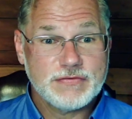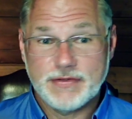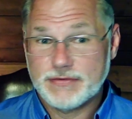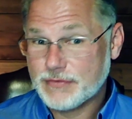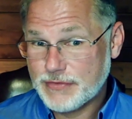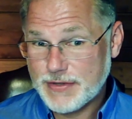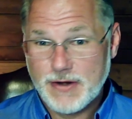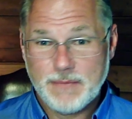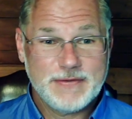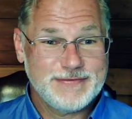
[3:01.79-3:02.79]
physical
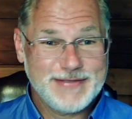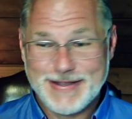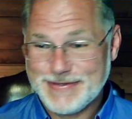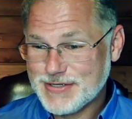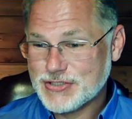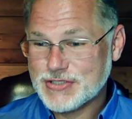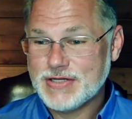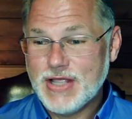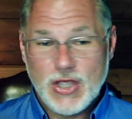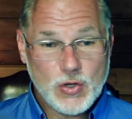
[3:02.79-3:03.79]
therapist,
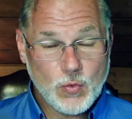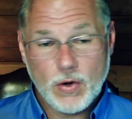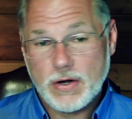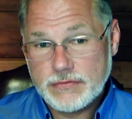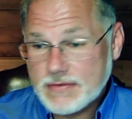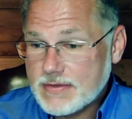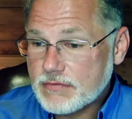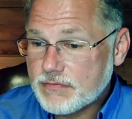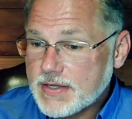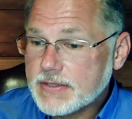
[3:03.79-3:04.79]
dietitian who works in this
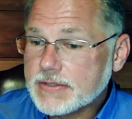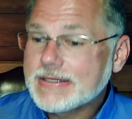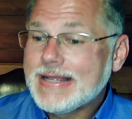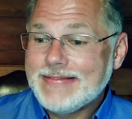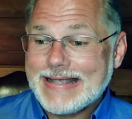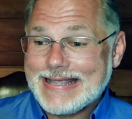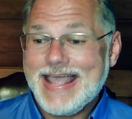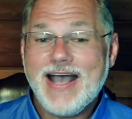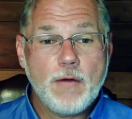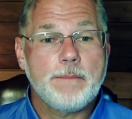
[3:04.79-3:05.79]
field that can
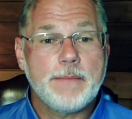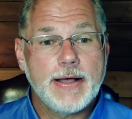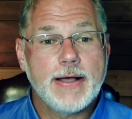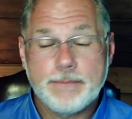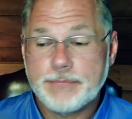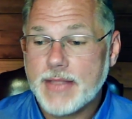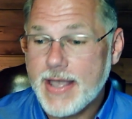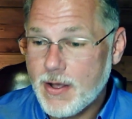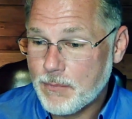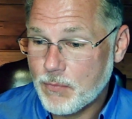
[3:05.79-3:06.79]
help um,
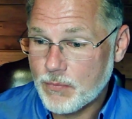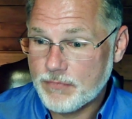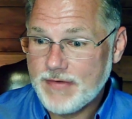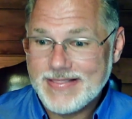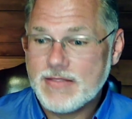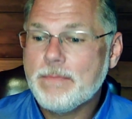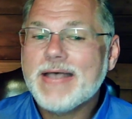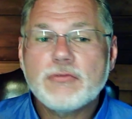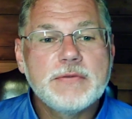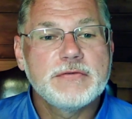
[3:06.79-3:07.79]
help find the
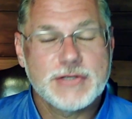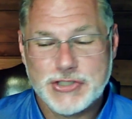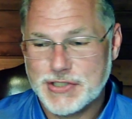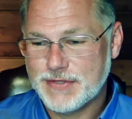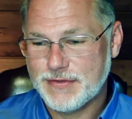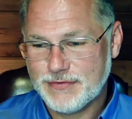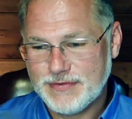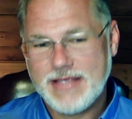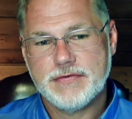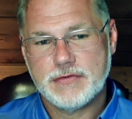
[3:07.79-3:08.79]
best position and the
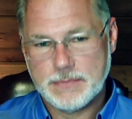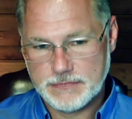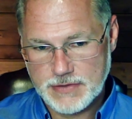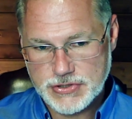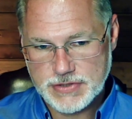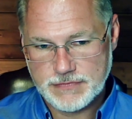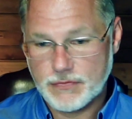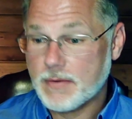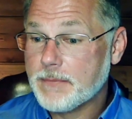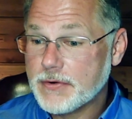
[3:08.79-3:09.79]
safest position
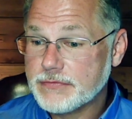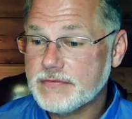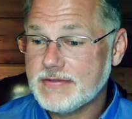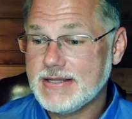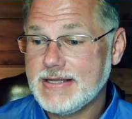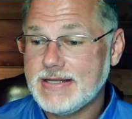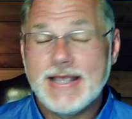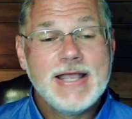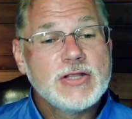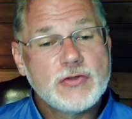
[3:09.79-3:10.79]
for a person to eat
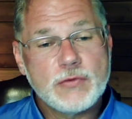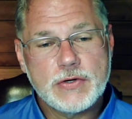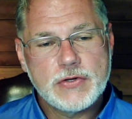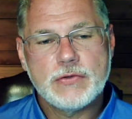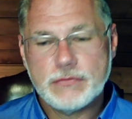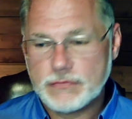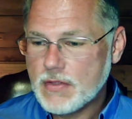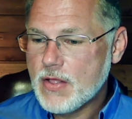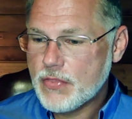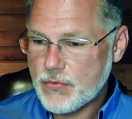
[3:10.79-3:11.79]
to
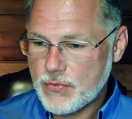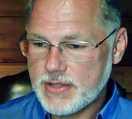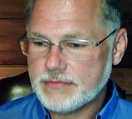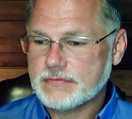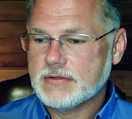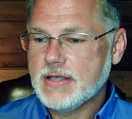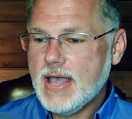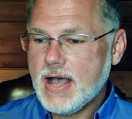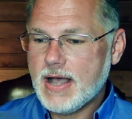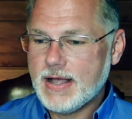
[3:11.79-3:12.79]
reduce the risk
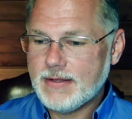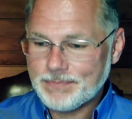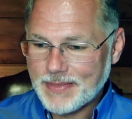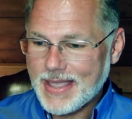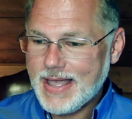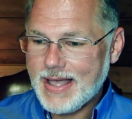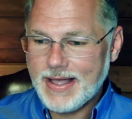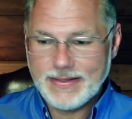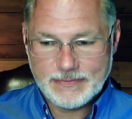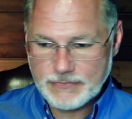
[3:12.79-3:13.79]
um,
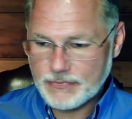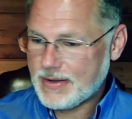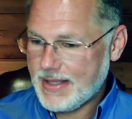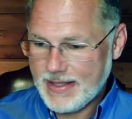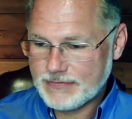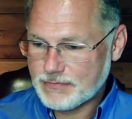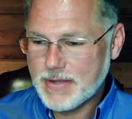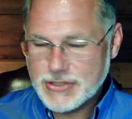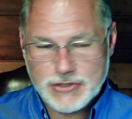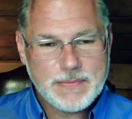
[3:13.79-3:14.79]
uh, as
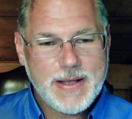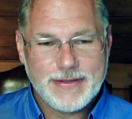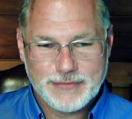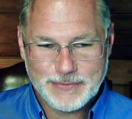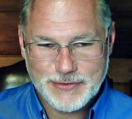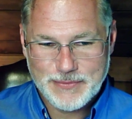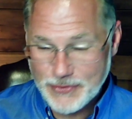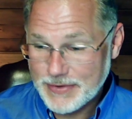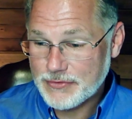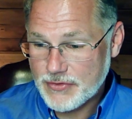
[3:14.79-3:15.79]
much as possible
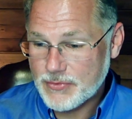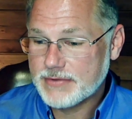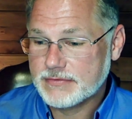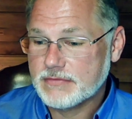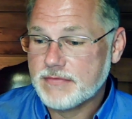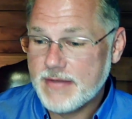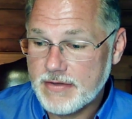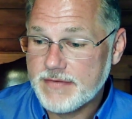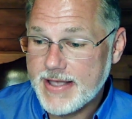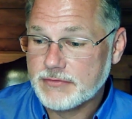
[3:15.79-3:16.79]
the, the risk
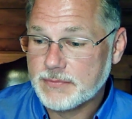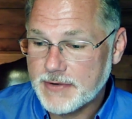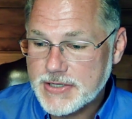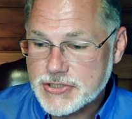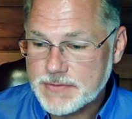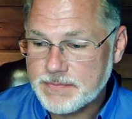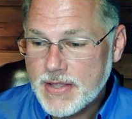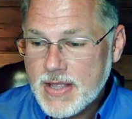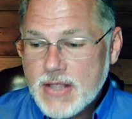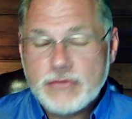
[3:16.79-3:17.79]
of aspiration.
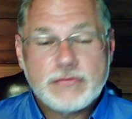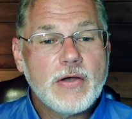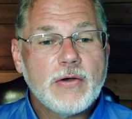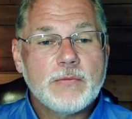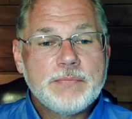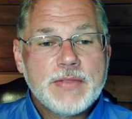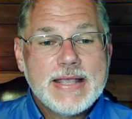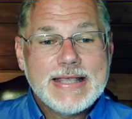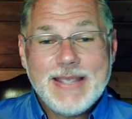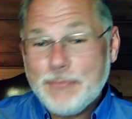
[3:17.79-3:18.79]
So
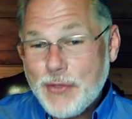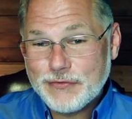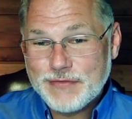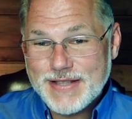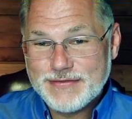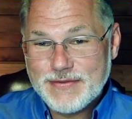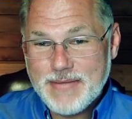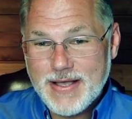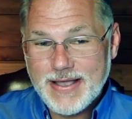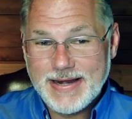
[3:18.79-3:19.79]
keep those things in
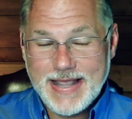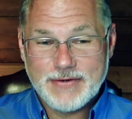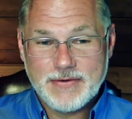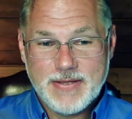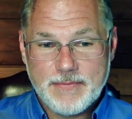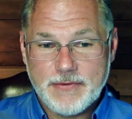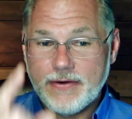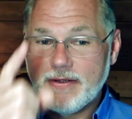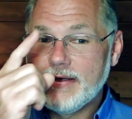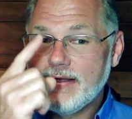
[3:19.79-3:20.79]
mind and
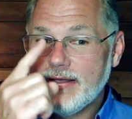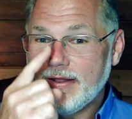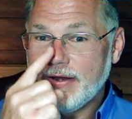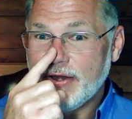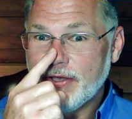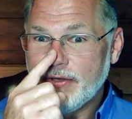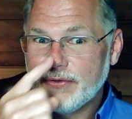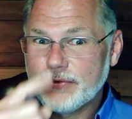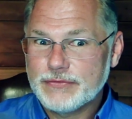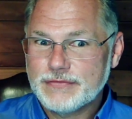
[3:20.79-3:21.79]
remember
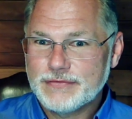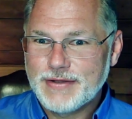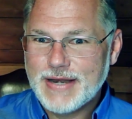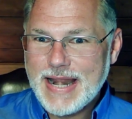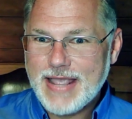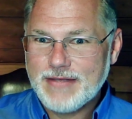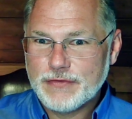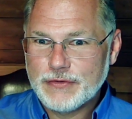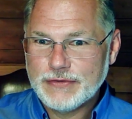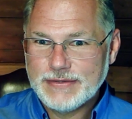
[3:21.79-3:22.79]
Nose,
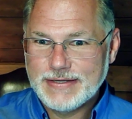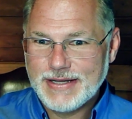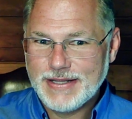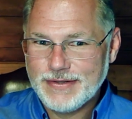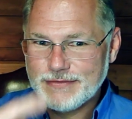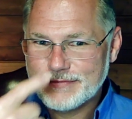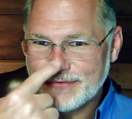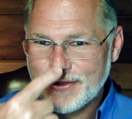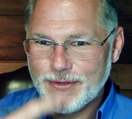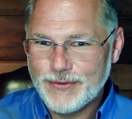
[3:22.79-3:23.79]
navel, knees.
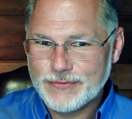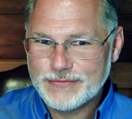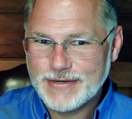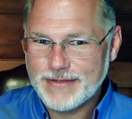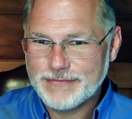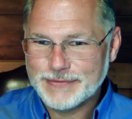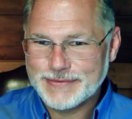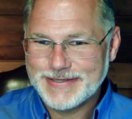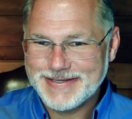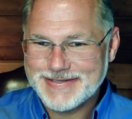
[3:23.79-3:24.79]
Nose, navel,
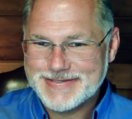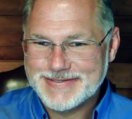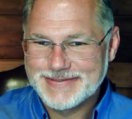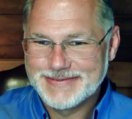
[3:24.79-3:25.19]
knees.